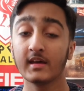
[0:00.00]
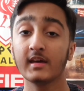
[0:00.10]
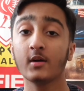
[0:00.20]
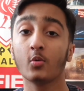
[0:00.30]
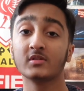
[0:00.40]

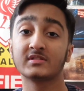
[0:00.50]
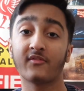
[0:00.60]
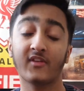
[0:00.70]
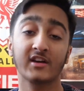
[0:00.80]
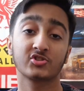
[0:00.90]
It was the
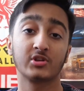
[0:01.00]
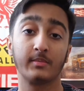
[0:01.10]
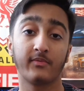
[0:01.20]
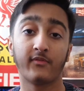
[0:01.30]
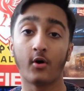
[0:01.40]

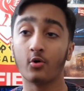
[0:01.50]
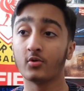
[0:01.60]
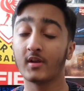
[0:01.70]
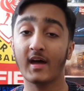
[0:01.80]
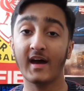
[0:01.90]
flagship
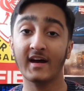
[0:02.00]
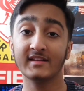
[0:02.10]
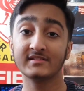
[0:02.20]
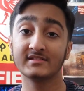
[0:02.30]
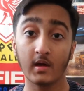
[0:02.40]
phone
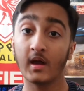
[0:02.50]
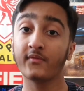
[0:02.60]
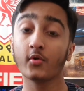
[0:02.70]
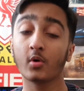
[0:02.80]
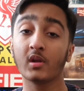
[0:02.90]
and
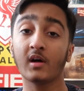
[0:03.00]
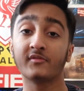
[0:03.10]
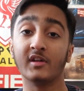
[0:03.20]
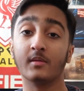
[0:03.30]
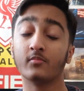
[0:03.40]
everyone loved it.